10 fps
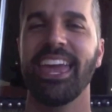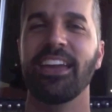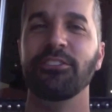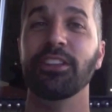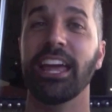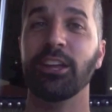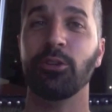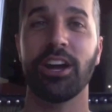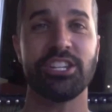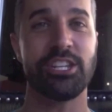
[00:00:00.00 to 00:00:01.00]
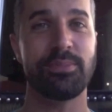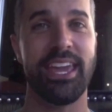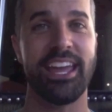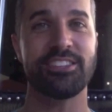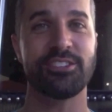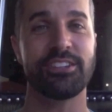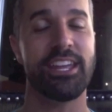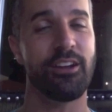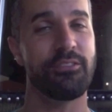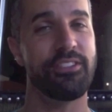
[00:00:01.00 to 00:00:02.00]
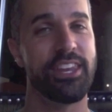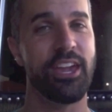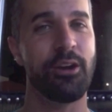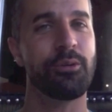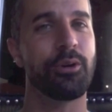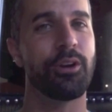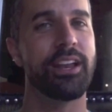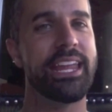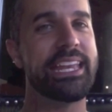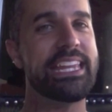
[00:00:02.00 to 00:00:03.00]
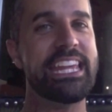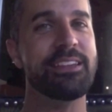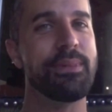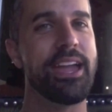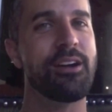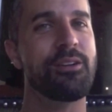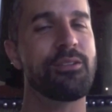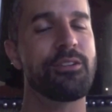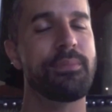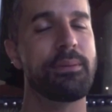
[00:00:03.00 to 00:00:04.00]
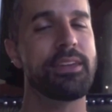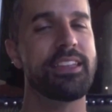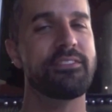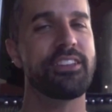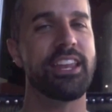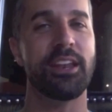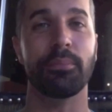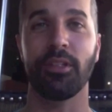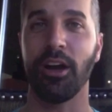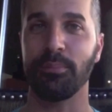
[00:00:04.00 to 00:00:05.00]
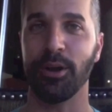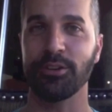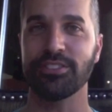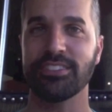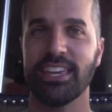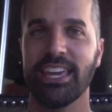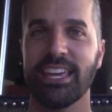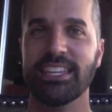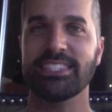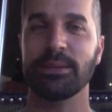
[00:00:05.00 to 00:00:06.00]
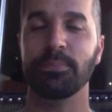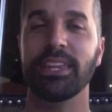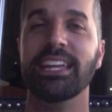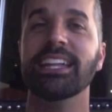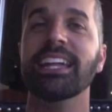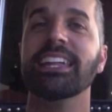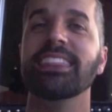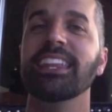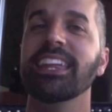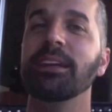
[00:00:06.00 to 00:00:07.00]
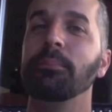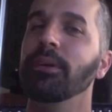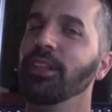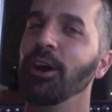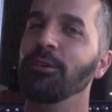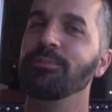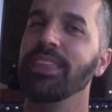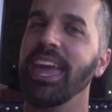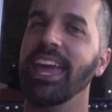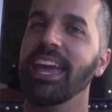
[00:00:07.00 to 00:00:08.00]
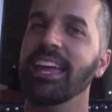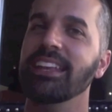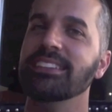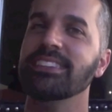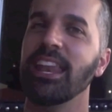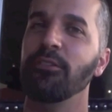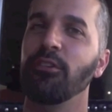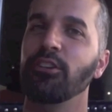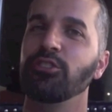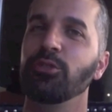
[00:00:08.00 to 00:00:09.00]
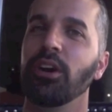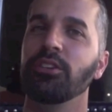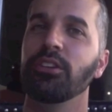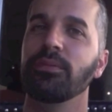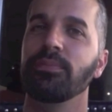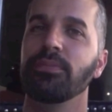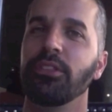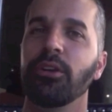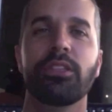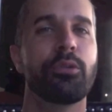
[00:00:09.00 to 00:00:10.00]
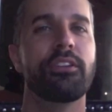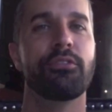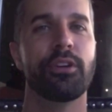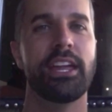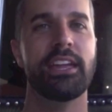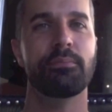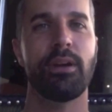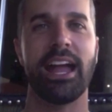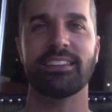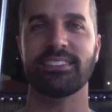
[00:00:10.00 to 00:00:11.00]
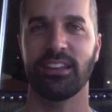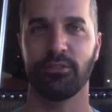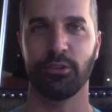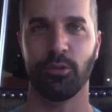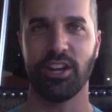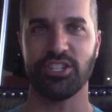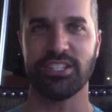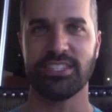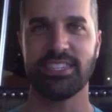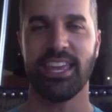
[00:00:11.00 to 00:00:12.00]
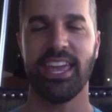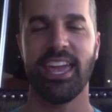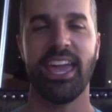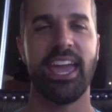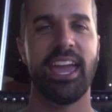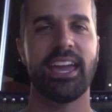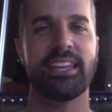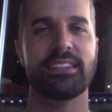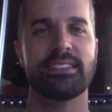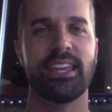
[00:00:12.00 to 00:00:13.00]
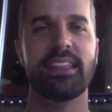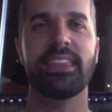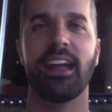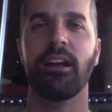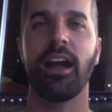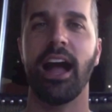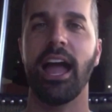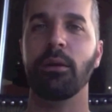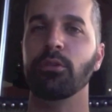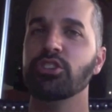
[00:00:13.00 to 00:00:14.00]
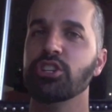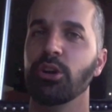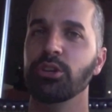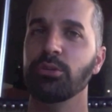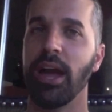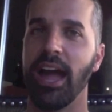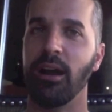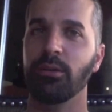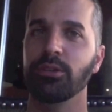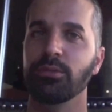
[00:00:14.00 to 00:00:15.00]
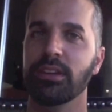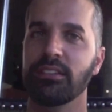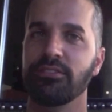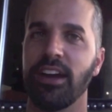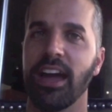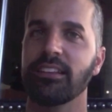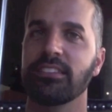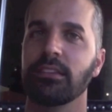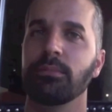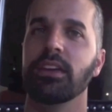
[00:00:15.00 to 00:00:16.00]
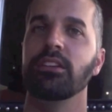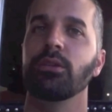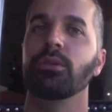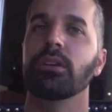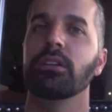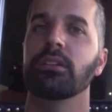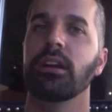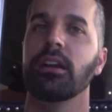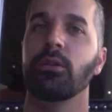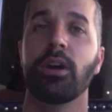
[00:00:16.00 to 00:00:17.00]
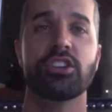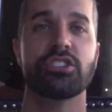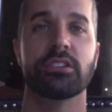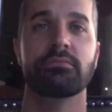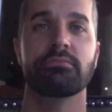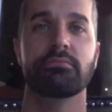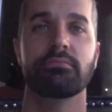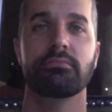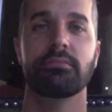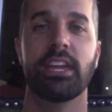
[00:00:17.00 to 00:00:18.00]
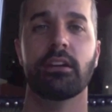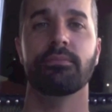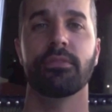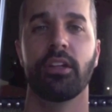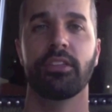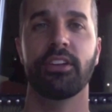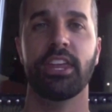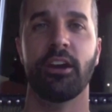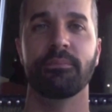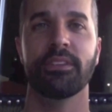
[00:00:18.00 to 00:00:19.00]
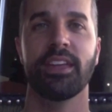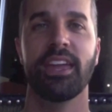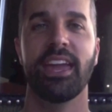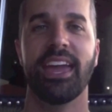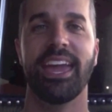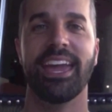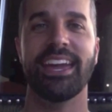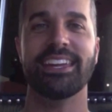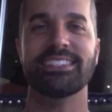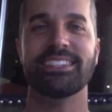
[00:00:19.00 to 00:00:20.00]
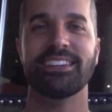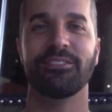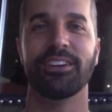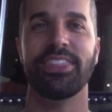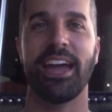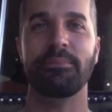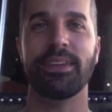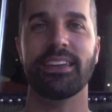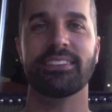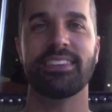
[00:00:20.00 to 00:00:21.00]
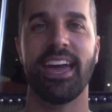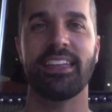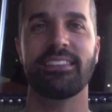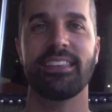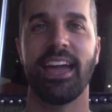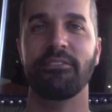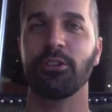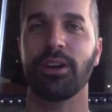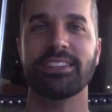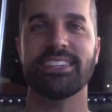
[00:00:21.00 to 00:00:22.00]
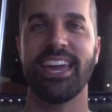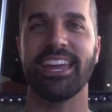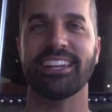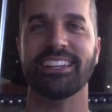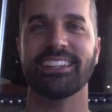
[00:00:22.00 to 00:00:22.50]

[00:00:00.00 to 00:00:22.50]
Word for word: If you'd like your question to be answered here on video or in email or maybe even in a blog post, Simply click the link below and sign up for our 233 free practice interview questions. And in there, I will show you how you can, in fact, submit your uh, question here on the video. And with that being said, have a great day.